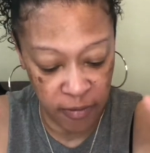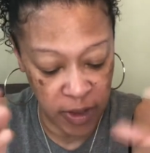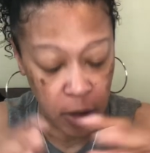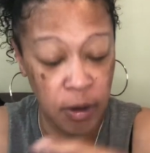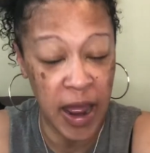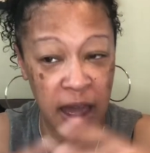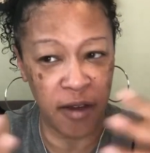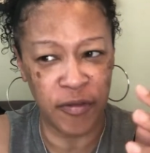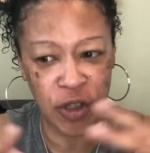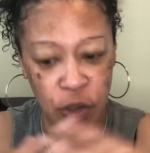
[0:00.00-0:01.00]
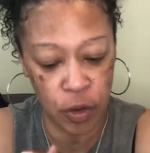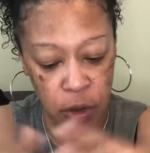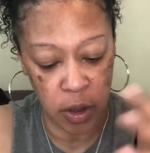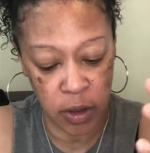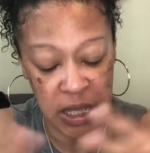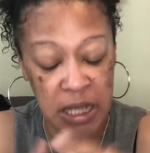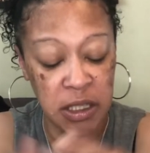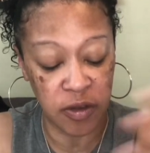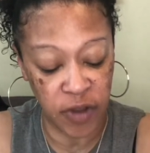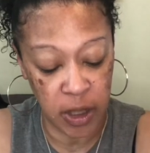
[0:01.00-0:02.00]
They don't have certain things
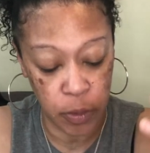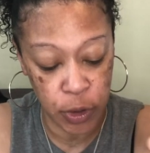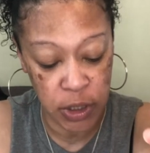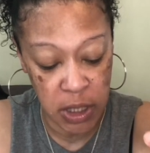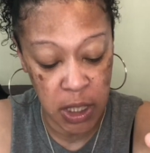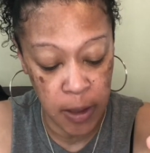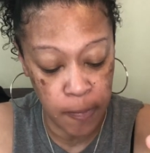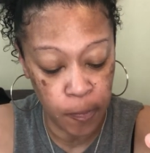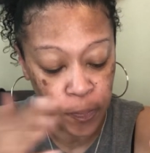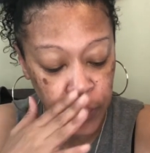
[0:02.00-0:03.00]
available to them.